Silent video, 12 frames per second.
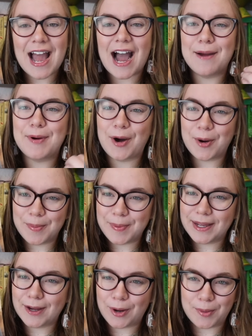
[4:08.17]
I'm
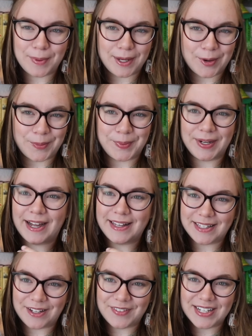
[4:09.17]
hoping, hoping, hoping I
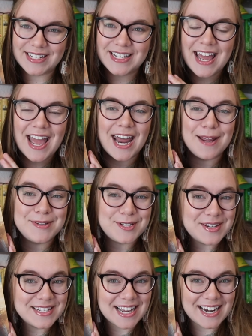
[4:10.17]
love it. And I'm so
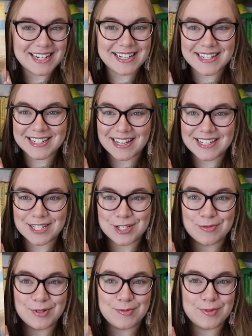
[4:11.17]
excited to discuss
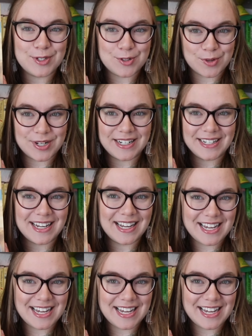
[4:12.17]
this one with Jordan and